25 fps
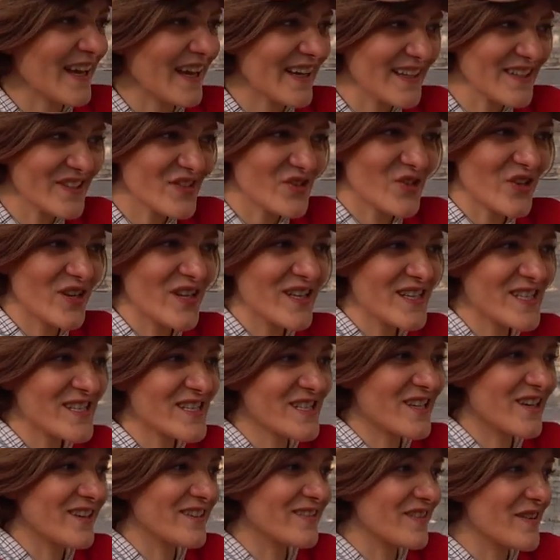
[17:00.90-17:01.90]

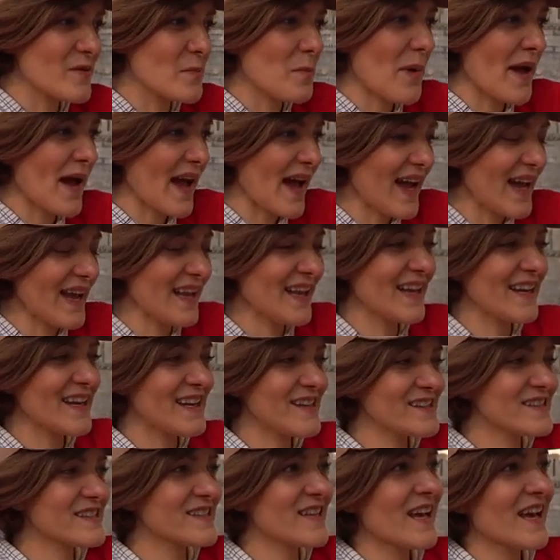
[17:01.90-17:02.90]
entrance of a
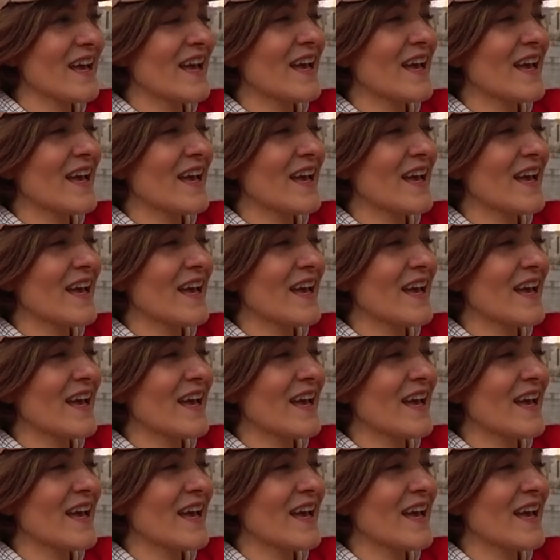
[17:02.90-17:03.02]
palace,